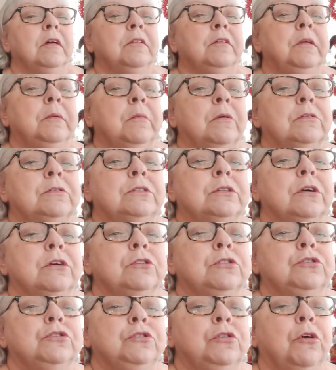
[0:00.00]
the most
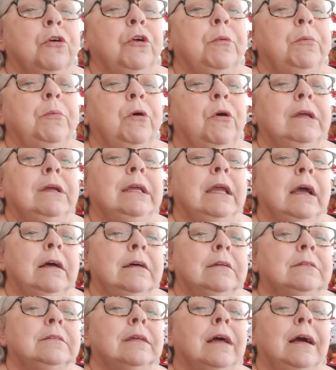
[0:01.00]
adorable.
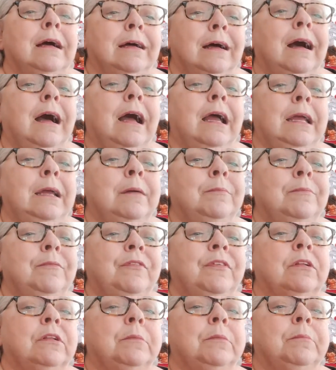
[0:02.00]
Yes, I, I am
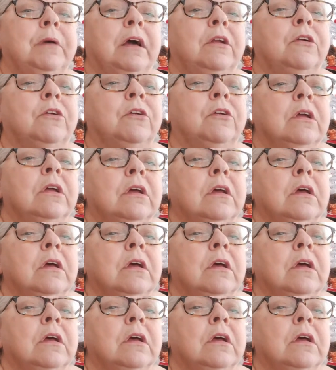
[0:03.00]
feeling better.